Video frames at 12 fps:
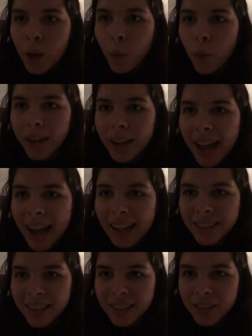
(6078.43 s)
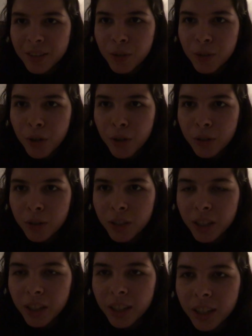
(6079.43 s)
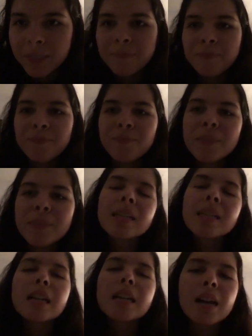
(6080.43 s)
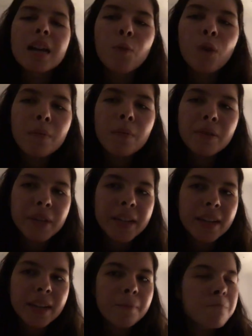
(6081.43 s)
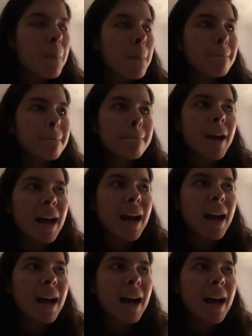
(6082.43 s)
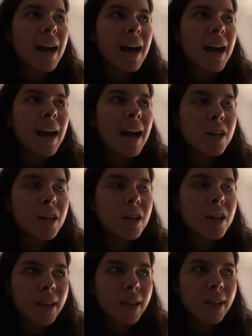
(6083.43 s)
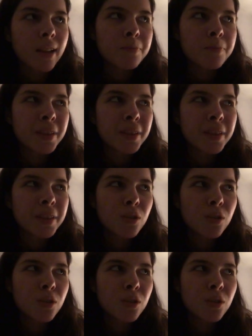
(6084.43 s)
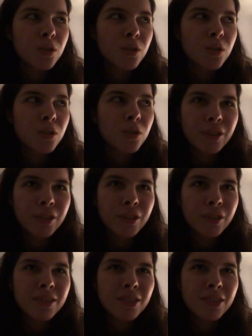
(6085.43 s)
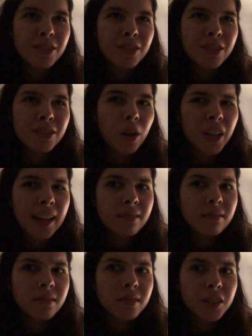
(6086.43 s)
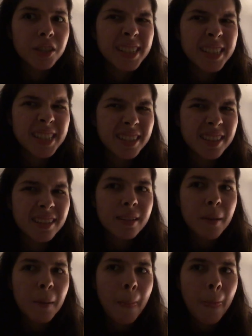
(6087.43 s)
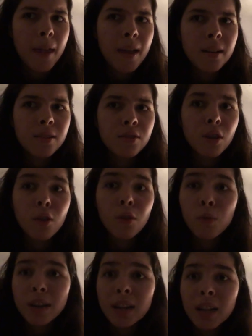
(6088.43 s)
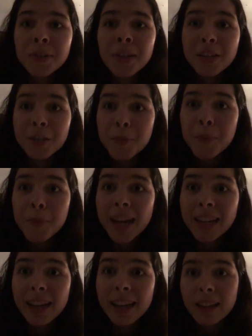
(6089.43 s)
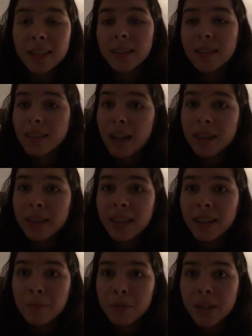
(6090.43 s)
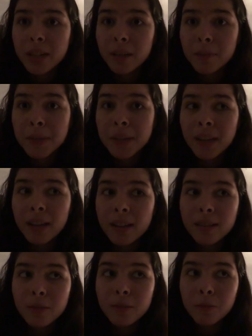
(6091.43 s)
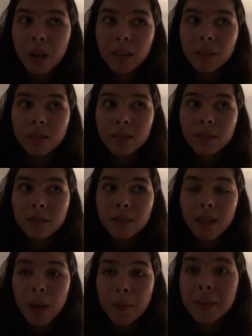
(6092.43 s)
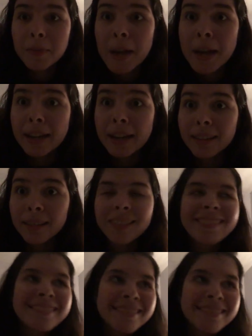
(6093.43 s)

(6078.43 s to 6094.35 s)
What accents you know good? Well, Maria, I know many accents, but there's only a few that I'm actually somewhat good at, or decent. So when it comes to Hispanic accents, I think I'm pretty good because, well, I'm Hispanic.